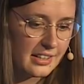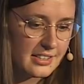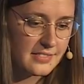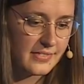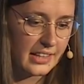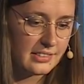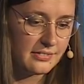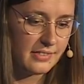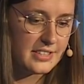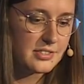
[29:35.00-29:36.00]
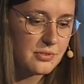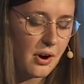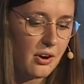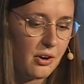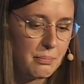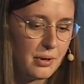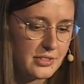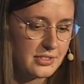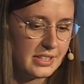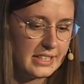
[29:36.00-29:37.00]
us that they store our
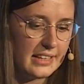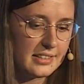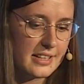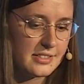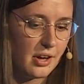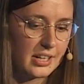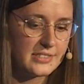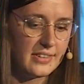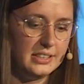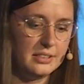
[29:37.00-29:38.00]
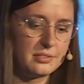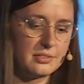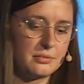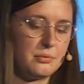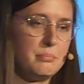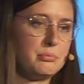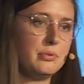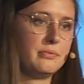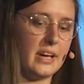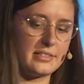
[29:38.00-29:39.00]
personal data as long as they need to
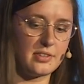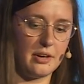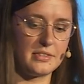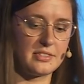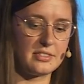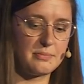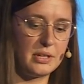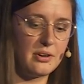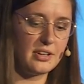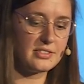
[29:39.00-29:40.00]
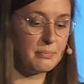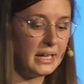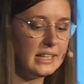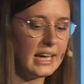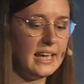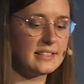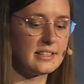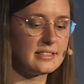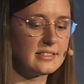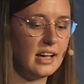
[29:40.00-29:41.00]
improve their services, because in many
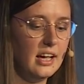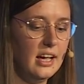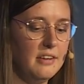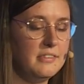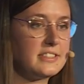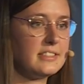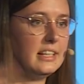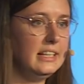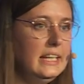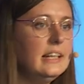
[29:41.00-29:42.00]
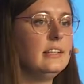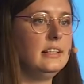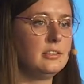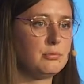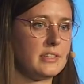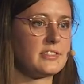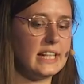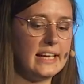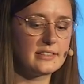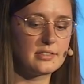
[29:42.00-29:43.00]
cases, this legally
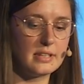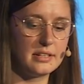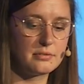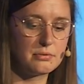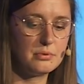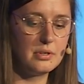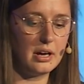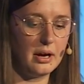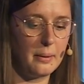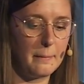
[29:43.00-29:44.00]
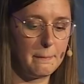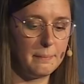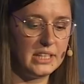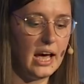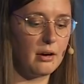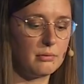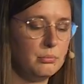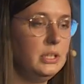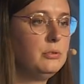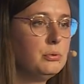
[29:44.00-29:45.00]
translates into, um, yeah,
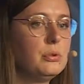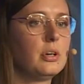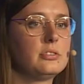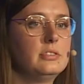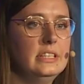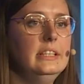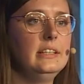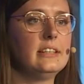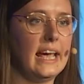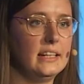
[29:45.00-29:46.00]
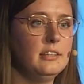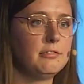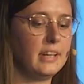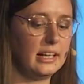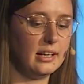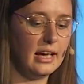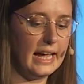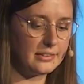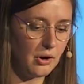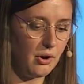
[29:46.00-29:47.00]
we do not delete anything
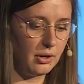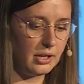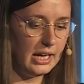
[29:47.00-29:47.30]
at all.